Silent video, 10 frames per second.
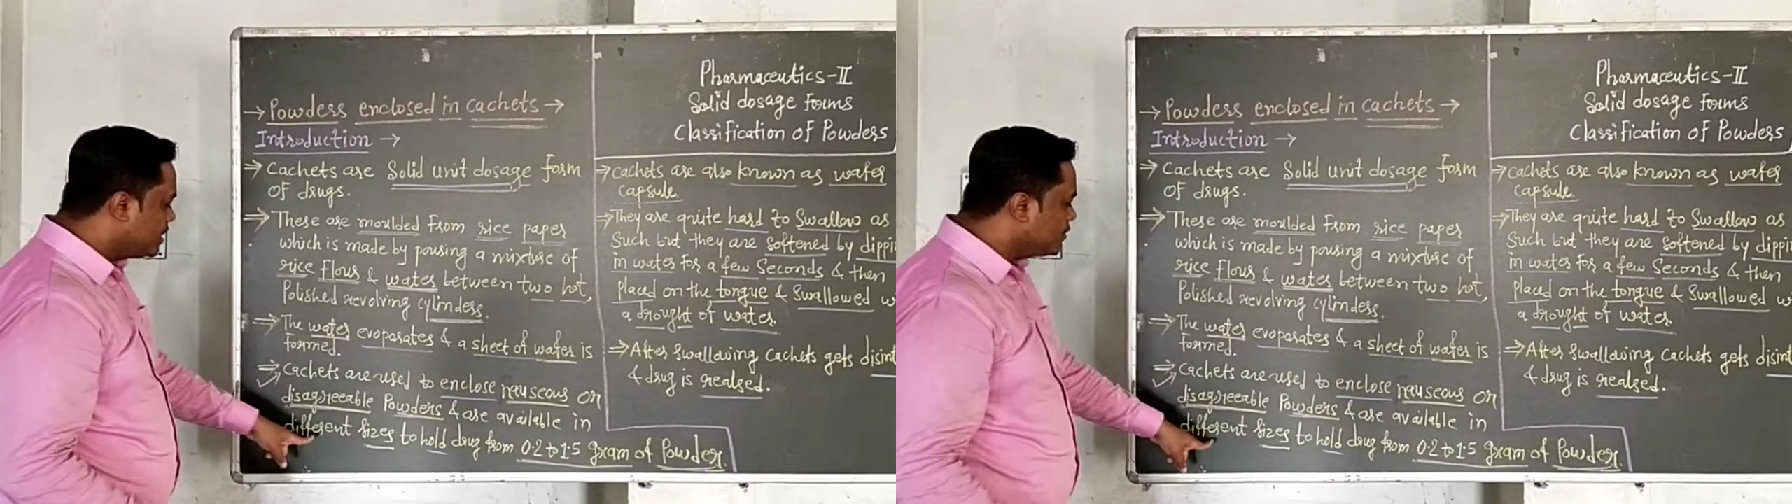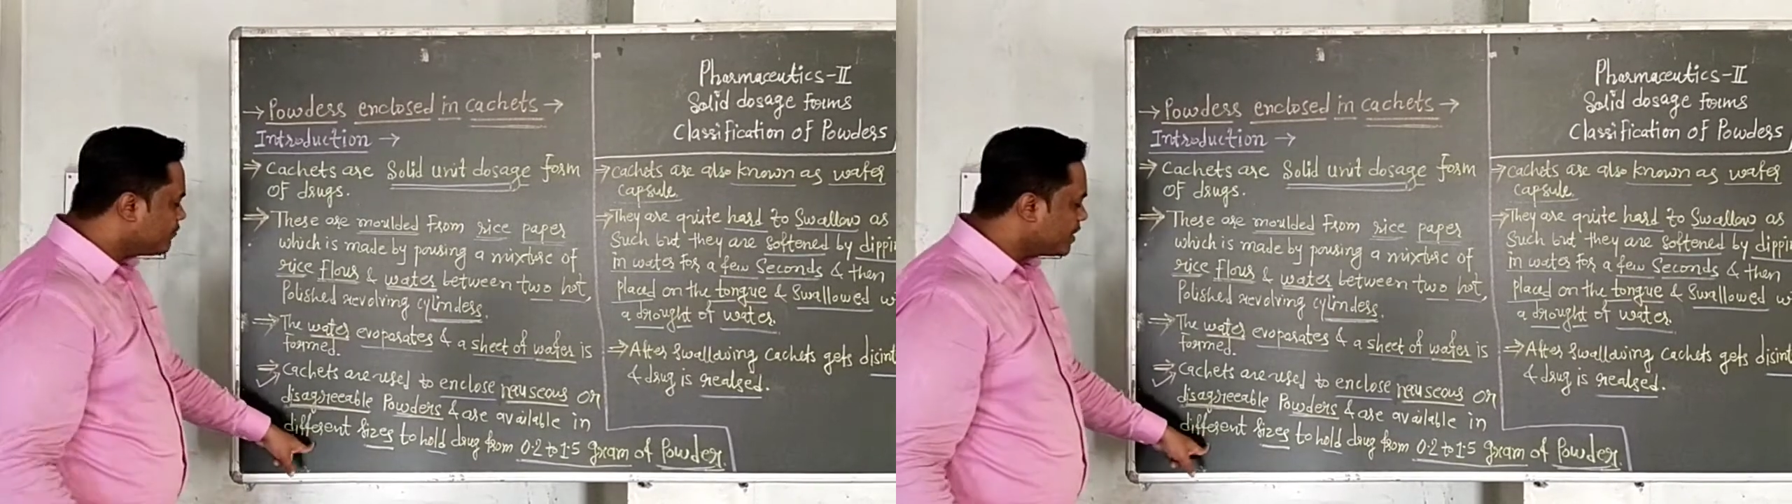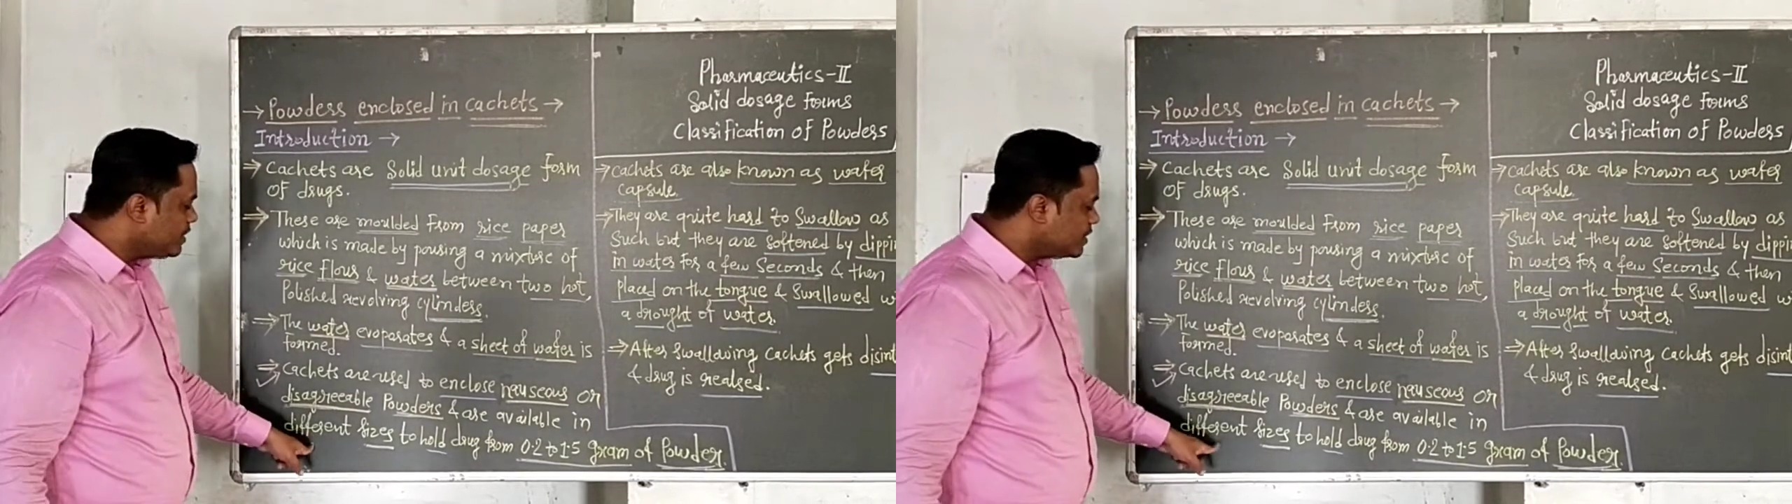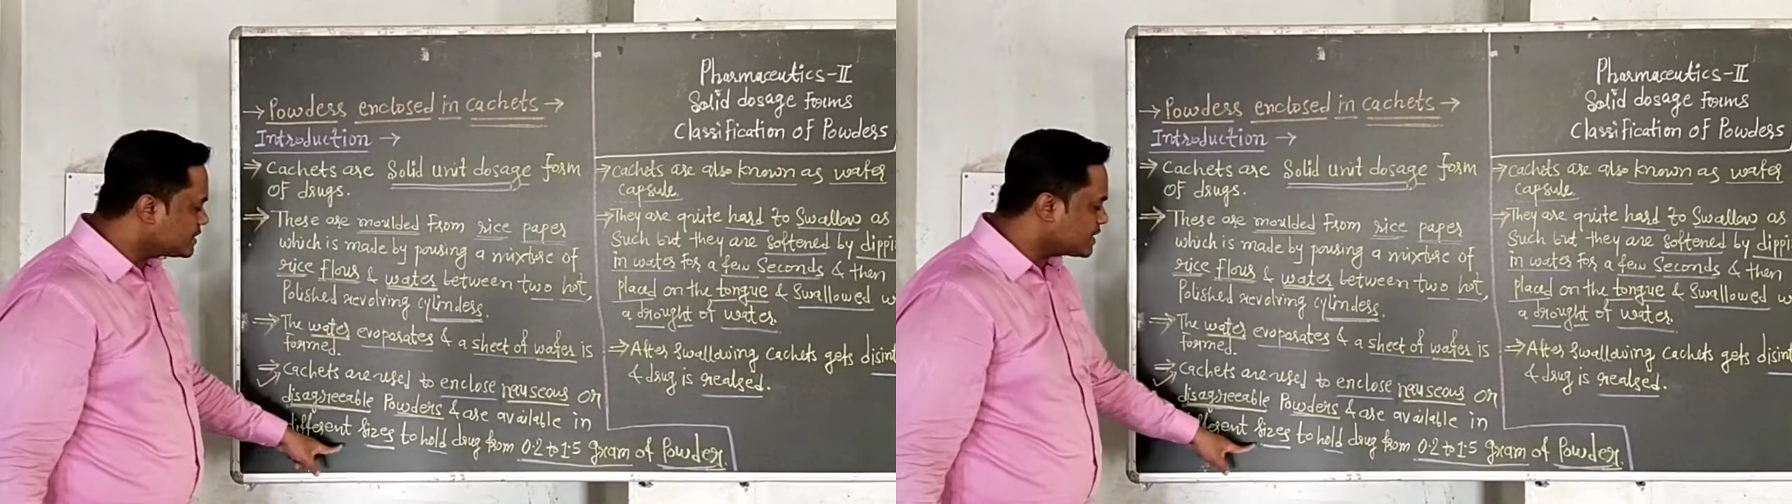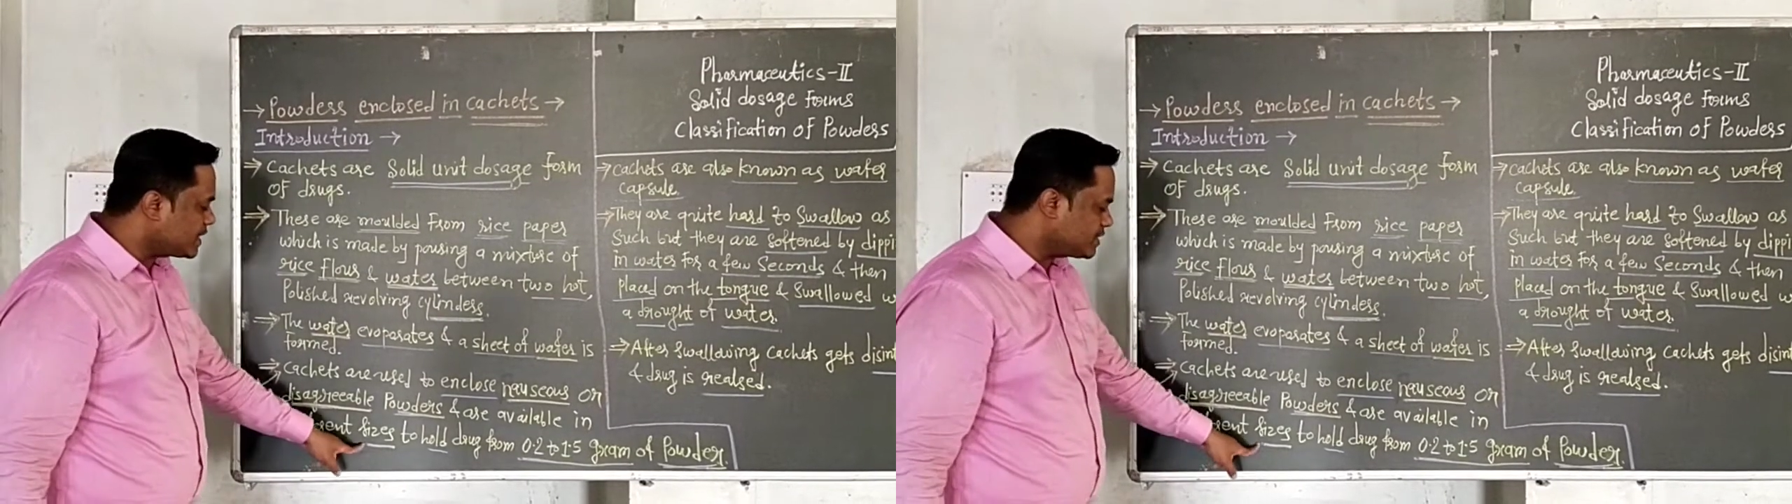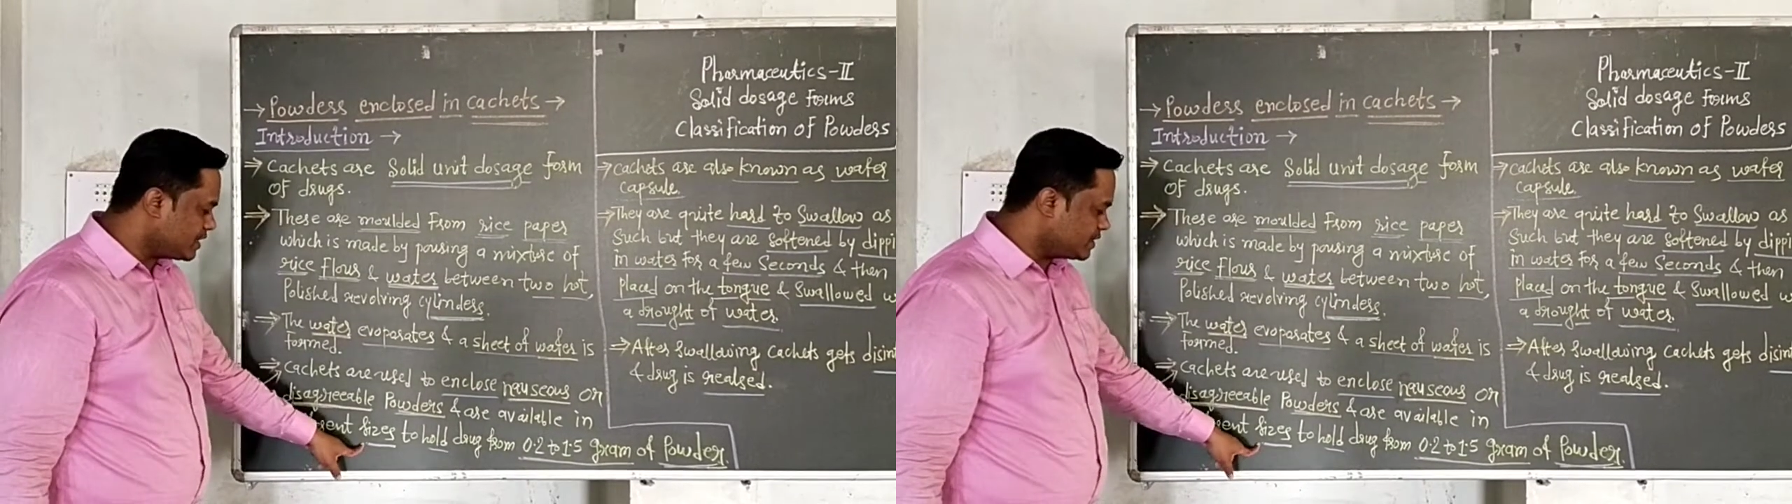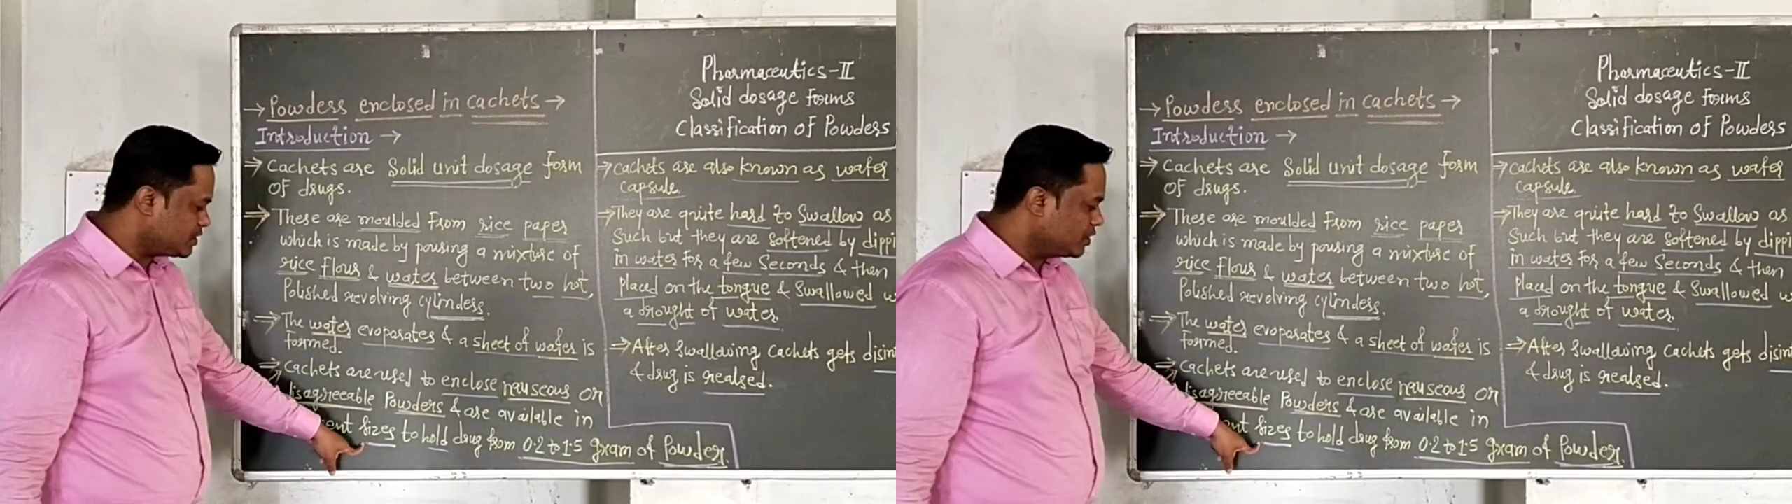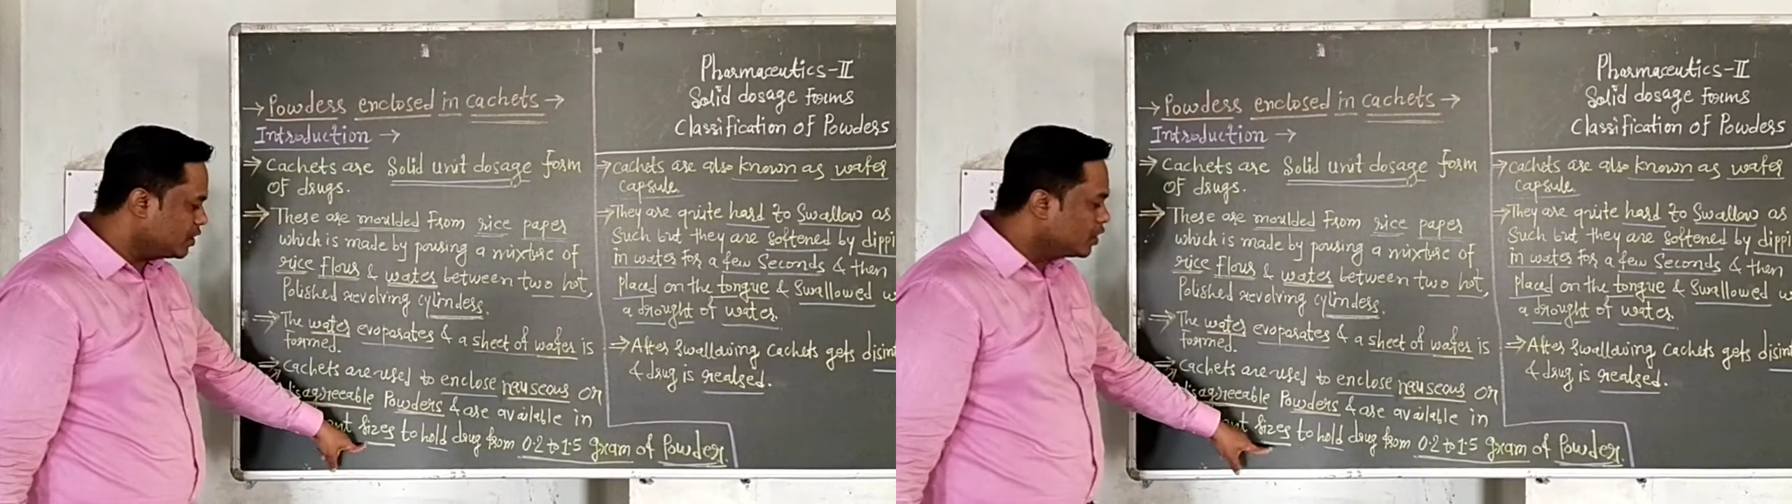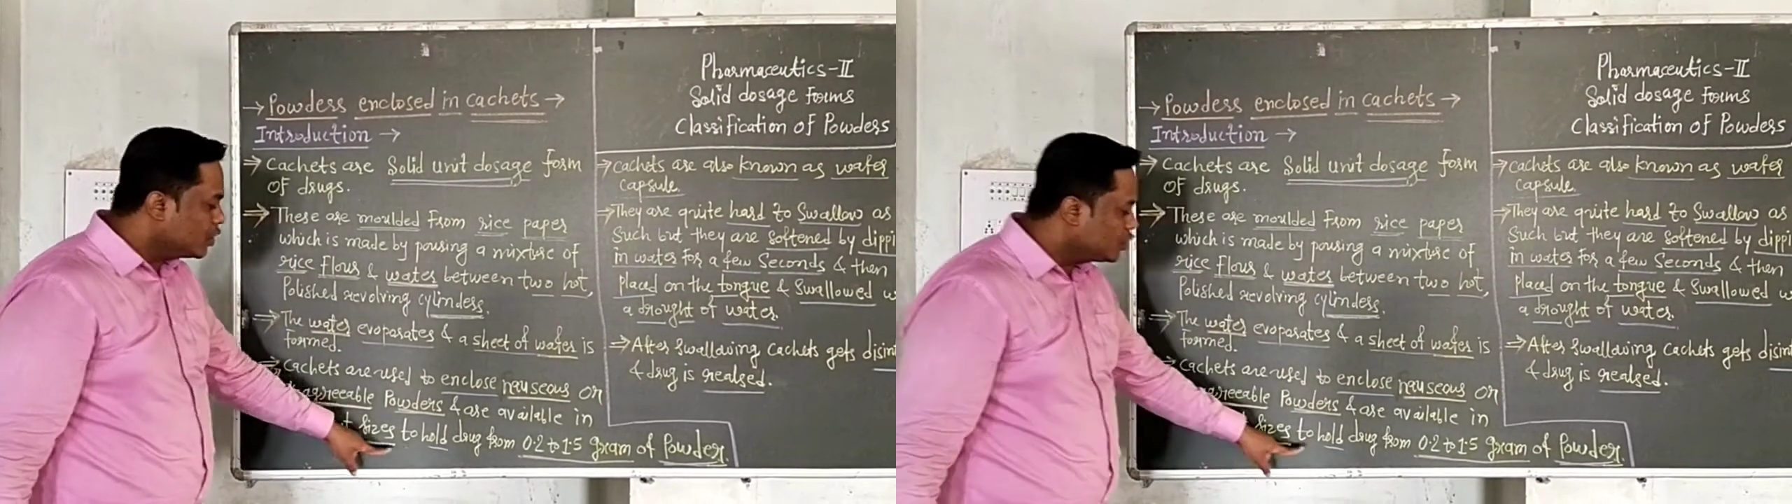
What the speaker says: different sizes